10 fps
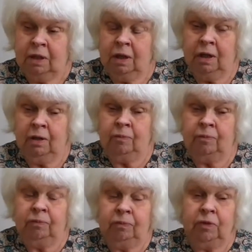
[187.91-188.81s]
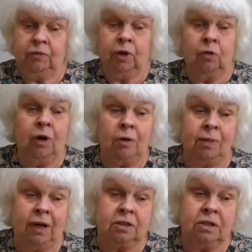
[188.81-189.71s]
If you go right
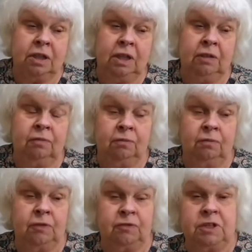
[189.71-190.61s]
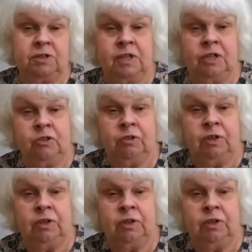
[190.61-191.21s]
back to the 15th century,